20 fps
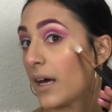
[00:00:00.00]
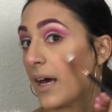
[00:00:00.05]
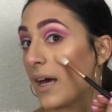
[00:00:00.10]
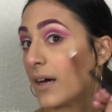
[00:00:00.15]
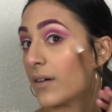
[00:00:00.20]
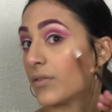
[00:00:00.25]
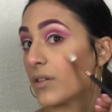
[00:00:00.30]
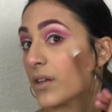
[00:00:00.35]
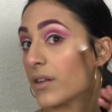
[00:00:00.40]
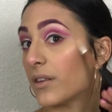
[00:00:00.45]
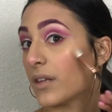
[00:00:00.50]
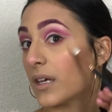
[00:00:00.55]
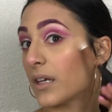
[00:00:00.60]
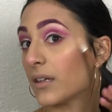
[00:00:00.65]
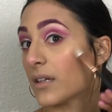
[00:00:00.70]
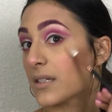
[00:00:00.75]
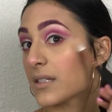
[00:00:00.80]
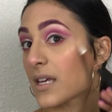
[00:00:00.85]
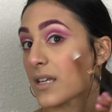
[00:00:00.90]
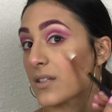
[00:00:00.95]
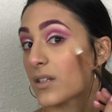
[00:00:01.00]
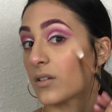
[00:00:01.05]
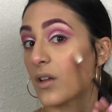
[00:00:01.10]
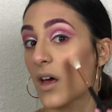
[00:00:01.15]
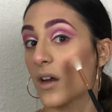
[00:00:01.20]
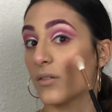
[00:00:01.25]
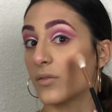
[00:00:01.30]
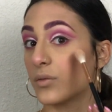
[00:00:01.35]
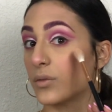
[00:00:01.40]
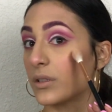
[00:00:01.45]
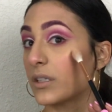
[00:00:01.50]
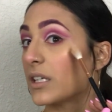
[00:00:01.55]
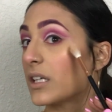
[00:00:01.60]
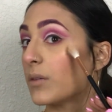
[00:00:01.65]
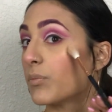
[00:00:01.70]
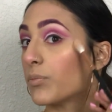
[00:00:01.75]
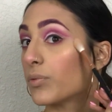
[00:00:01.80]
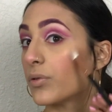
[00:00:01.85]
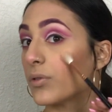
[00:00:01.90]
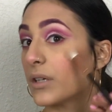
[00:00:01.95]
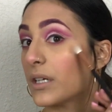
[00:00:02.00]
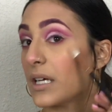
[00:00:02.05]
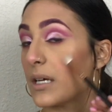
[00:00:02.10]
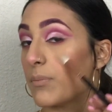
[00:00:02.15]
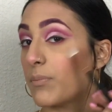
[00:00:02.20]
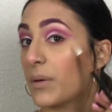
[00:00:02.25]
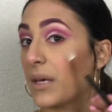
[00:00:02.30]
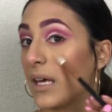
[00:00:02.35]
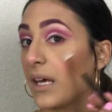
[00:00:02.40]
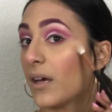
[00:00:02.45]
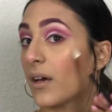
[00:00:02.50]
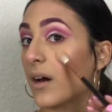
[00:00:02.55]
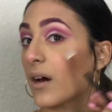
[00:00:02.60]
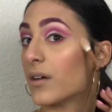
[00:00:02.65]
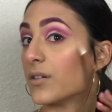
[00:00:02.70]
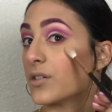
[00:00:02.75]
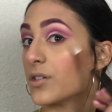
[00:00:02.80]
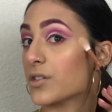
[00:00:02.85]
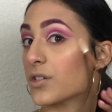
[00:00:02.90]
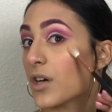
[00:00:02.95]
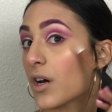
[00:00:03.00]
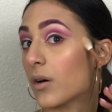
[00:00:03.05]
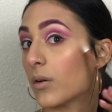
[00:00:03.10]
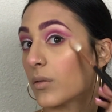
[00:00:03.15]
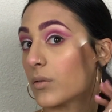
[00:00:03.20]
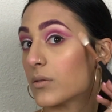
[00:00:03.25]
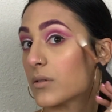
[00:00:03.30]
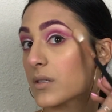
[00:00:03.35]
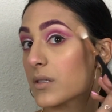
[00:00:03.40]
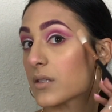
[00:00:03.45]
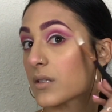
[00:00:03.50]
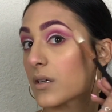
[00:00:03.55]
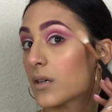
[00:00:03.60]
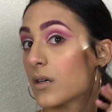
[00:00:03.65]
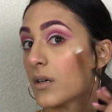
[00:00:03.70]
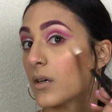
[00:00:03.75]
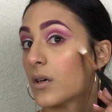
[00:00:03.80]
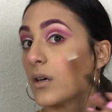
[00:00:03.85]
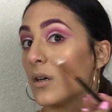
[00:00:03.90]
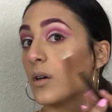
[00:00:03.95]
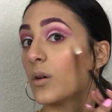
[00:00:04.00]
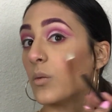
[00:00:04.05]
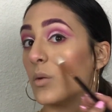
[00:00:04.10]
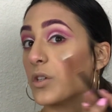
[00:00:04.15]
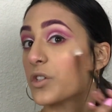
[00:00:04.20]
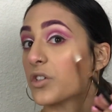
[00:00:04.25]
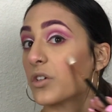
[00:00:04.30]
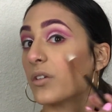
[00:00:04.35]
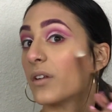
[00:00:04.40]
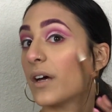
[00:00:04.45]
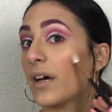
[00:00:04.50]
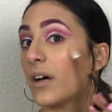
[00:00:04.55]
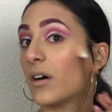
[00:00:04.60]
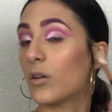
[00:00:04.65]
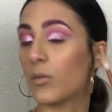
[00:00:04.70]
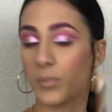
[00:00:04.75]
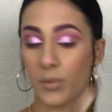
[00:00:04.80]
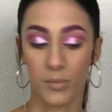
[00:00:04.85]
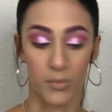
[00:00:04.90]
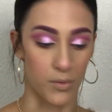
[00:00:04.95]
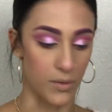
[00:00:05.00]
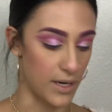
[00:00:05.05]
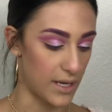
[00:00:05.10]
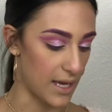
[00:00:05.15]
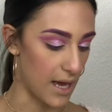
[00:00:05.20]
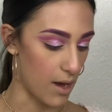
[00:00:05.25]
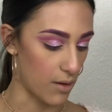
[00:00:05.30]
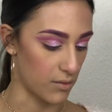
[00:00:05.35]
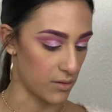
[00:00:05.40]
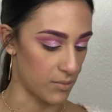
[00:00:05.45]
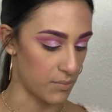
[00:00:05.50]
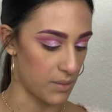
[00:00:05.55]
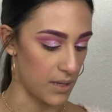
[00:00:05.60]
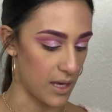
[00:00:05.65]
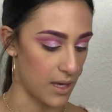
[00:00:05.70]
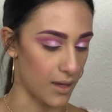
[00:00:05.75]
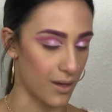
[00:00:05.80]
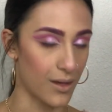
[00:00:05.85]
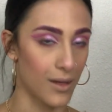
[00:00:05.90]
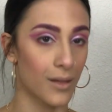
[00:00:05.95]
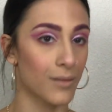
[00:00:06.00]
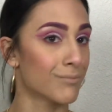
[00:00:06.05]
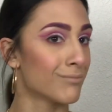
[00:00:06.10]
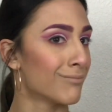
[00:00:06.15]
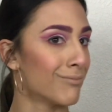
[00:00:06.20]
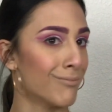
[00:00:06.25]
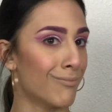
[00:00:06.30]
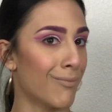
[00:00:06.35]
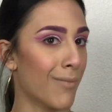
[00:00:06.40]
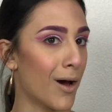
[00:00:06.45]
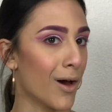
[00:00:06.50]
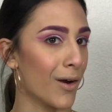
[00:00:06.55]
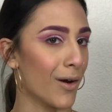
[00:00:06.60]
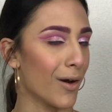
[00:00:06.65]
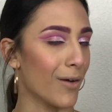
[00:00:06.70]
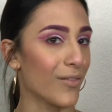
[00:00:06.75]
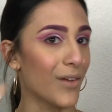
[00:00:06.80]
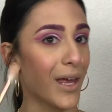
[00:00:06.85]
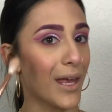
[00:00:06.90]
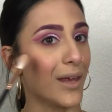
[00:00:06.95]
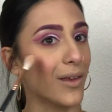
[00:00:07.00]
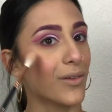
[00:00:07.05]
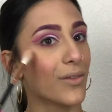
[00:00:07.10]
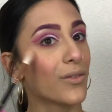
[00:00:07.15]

everything. This has a lot of really pretty pink undertones, which will help bring out the pink on our face.